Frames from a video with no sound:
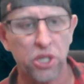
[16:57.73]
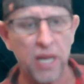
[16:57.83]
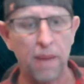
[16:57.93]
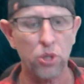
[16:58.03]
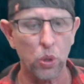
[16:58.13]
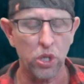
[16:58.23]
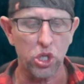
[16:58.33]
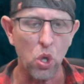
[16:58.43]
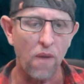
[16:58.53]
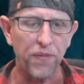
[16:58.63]
some sort of
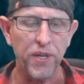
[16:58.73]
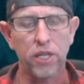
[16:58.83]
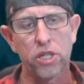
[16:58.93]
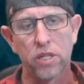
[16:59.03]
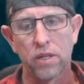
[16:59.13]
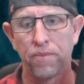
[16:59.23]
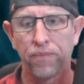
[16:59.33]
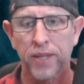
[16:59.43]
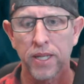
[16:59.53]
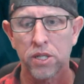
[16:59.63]
softness
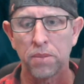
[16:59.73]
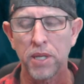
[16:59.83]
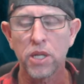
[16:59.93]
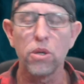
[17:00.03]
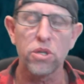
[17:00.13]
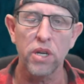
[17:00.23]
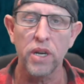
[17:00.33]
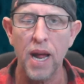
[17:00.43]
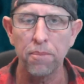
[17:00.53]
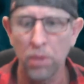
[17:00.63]
to be used in
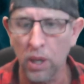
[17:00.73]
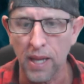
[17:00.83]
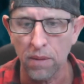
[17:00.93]
an umbrella.